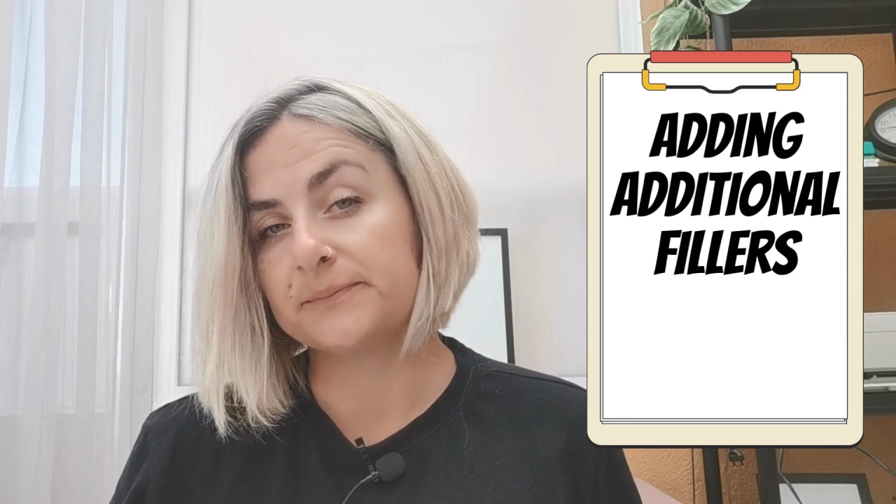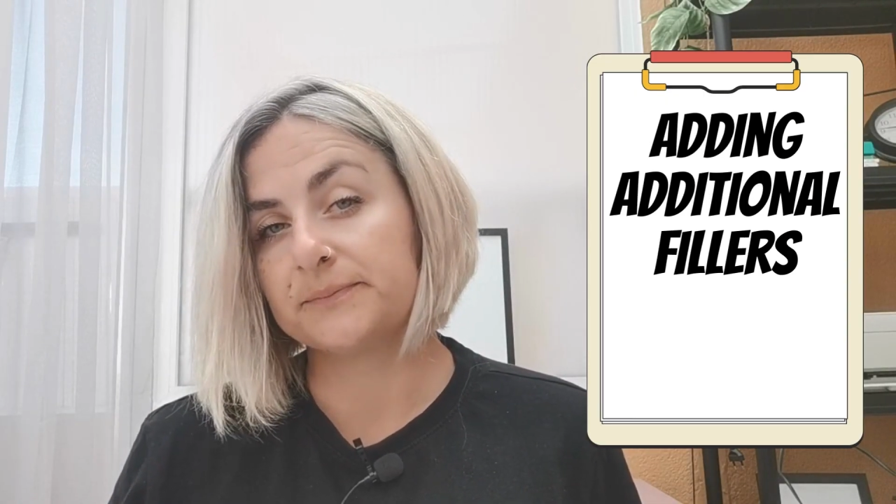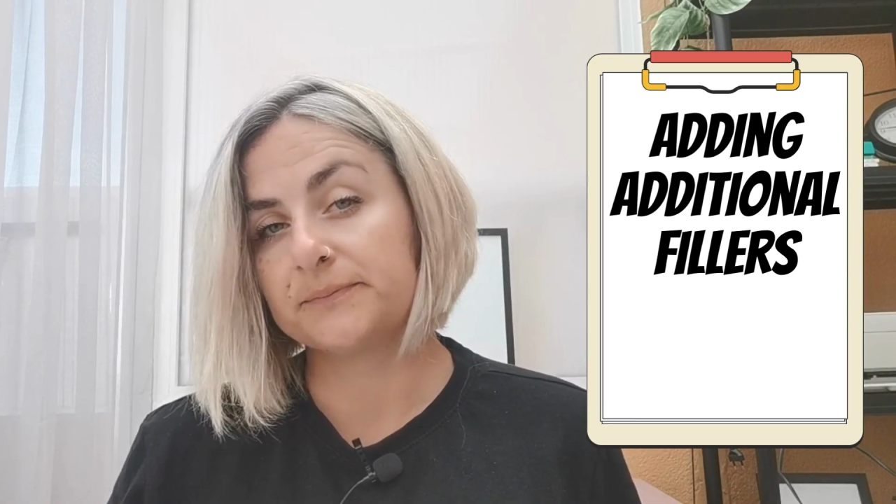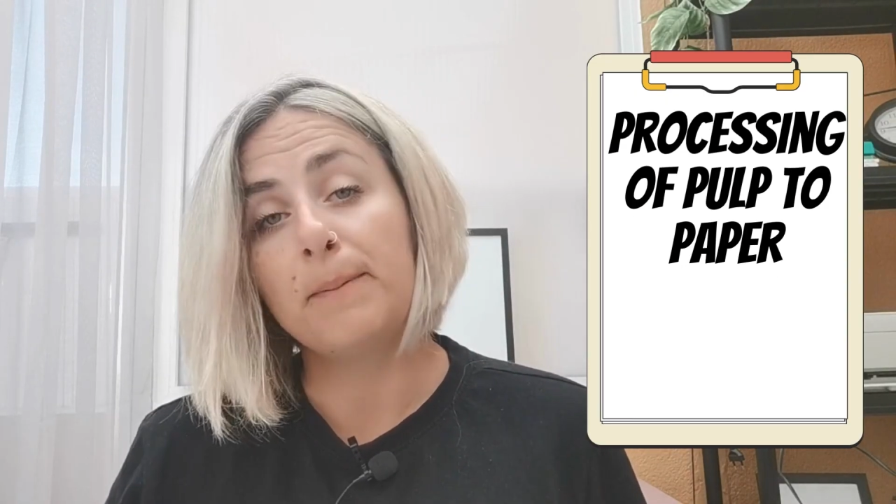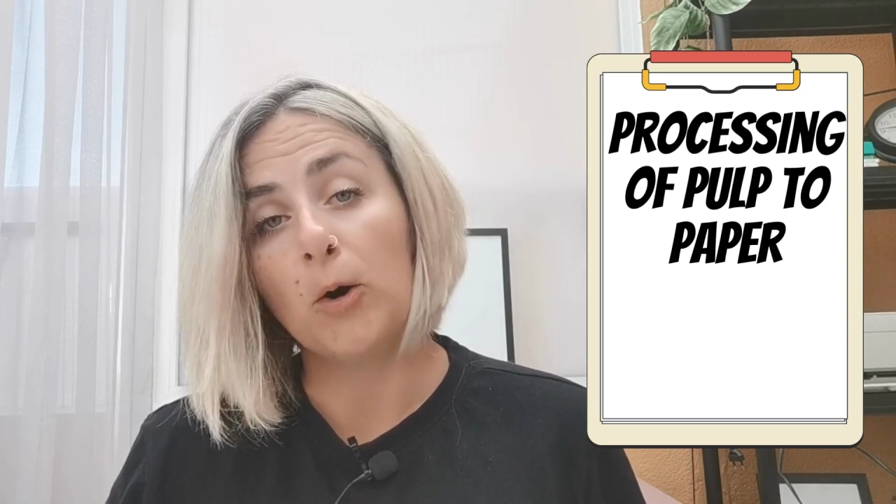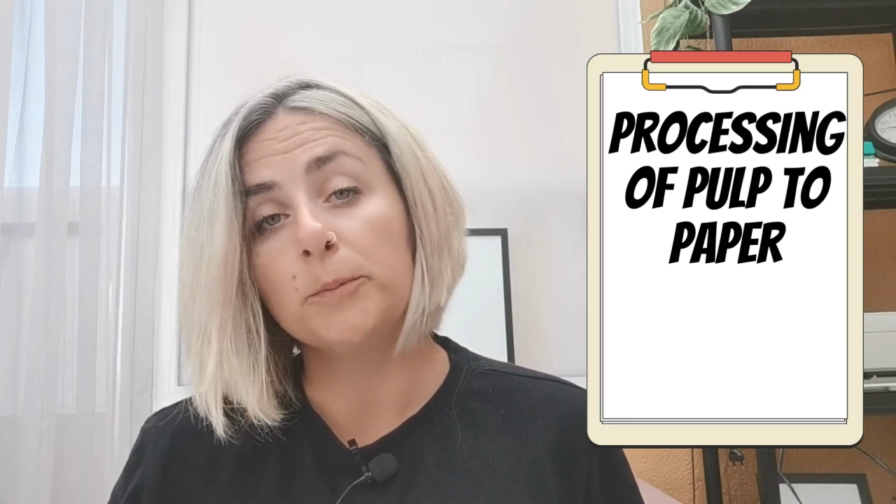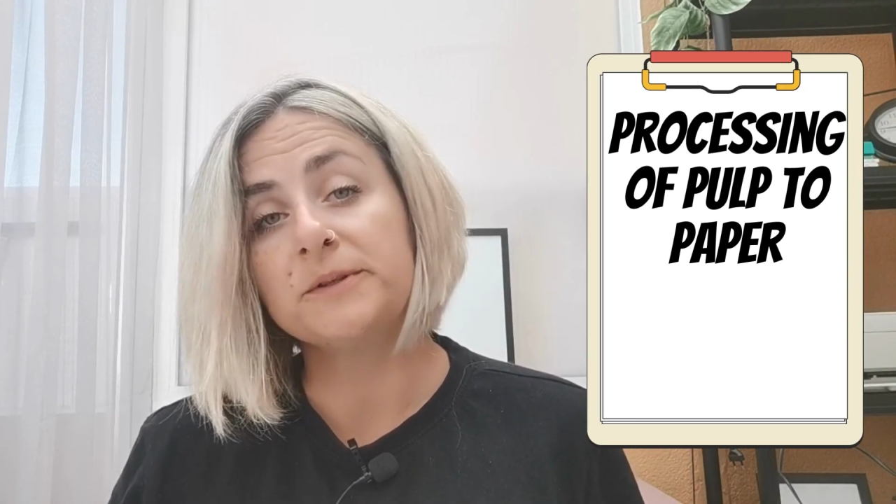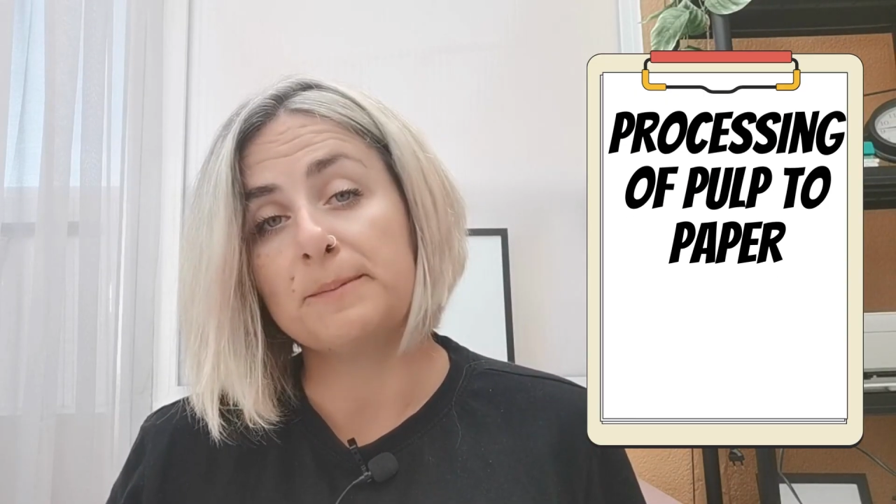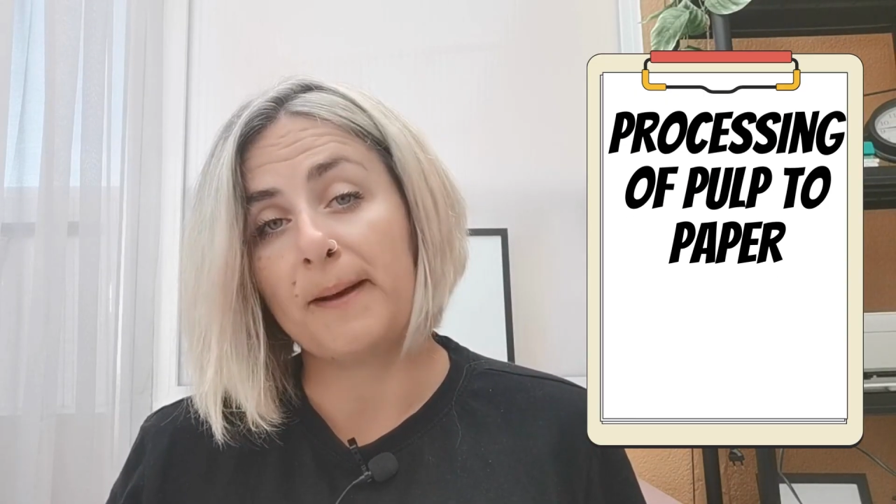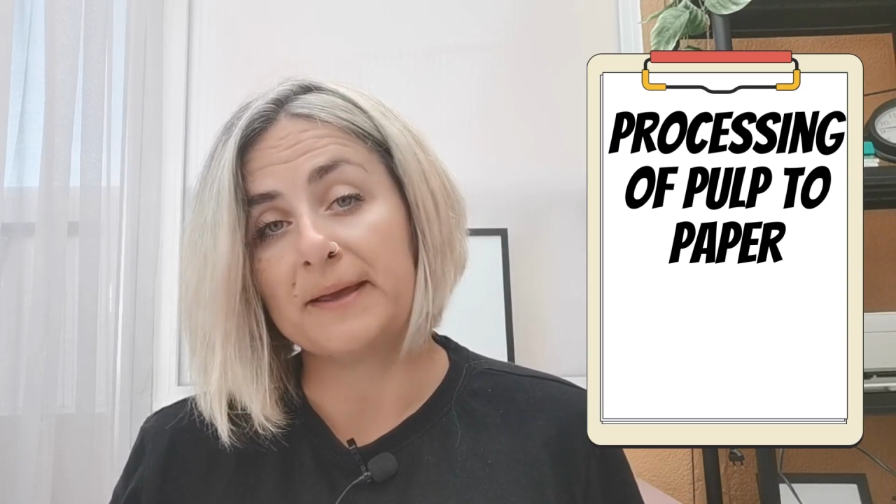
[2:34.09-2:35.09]
processing
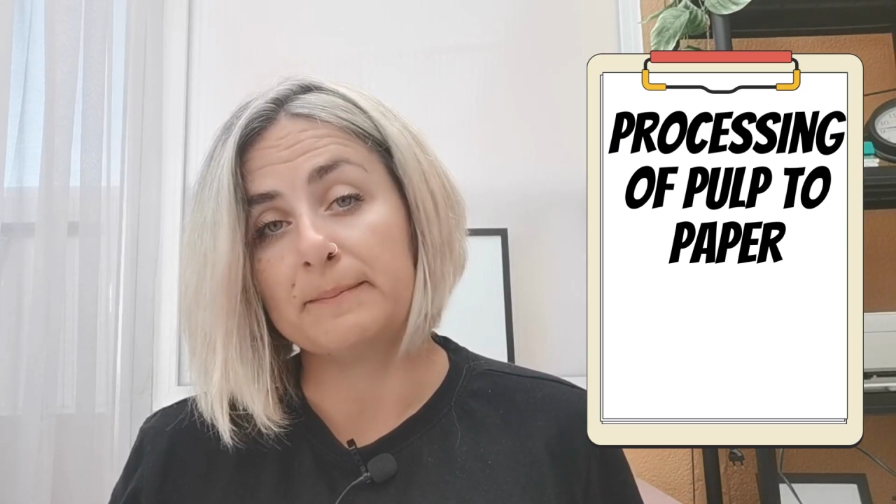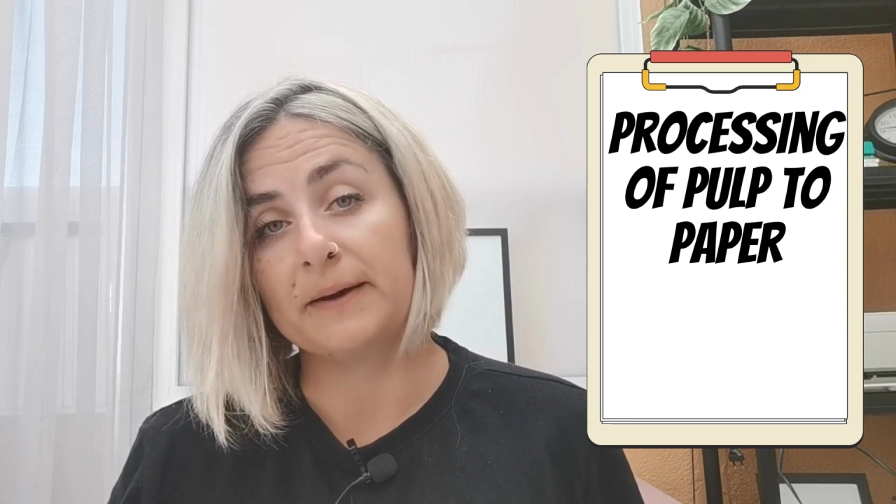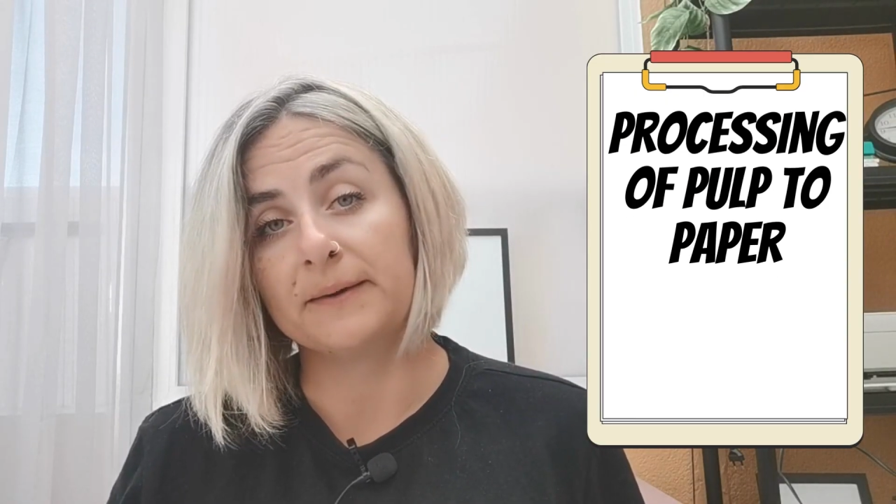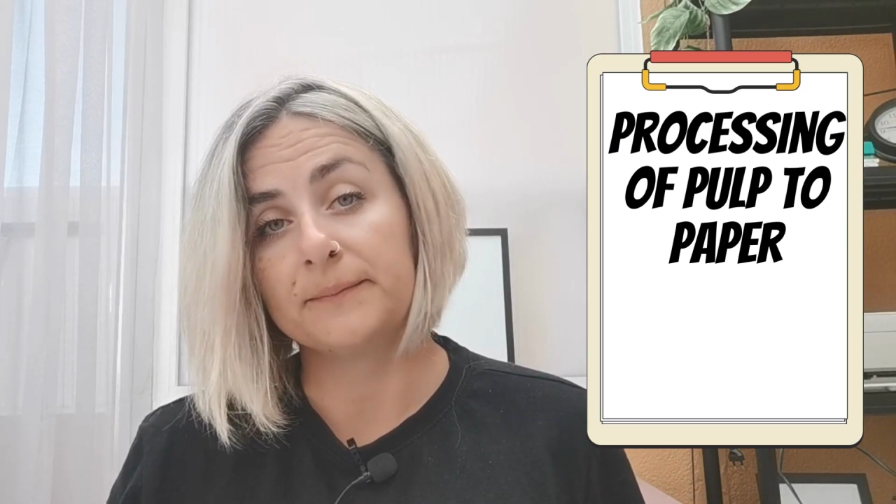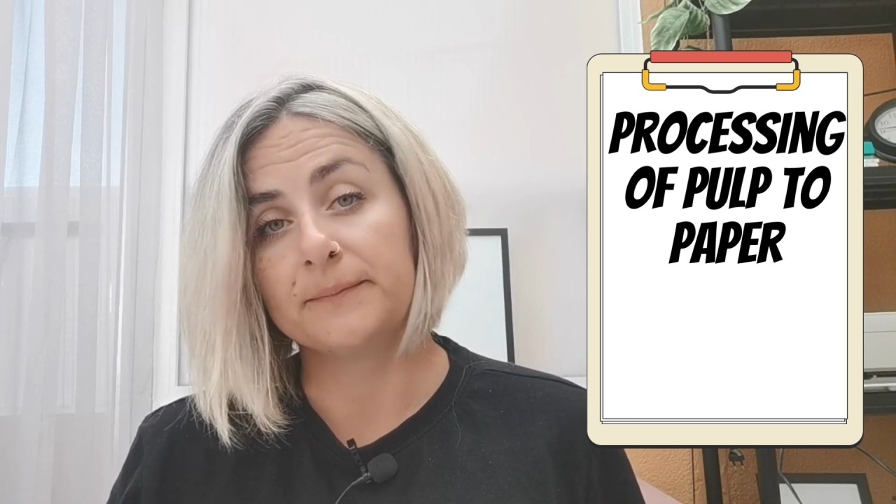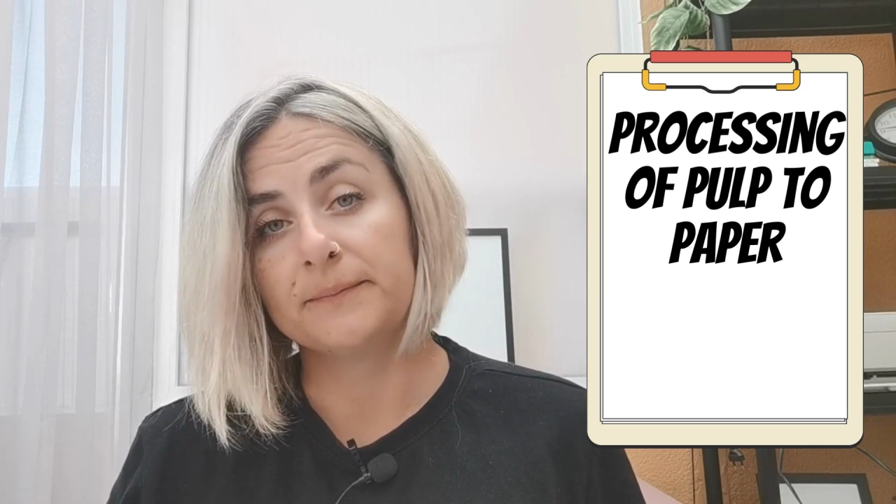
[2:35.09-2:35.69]
pulp to paper.